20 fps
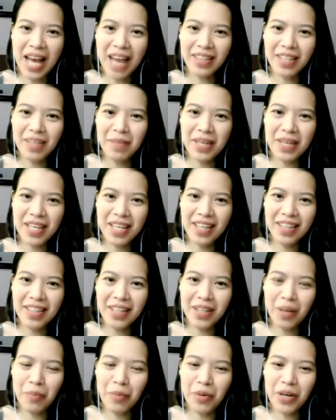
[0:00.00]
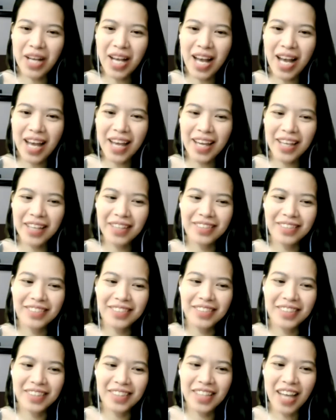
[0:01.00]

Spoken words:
Andy being the number guy,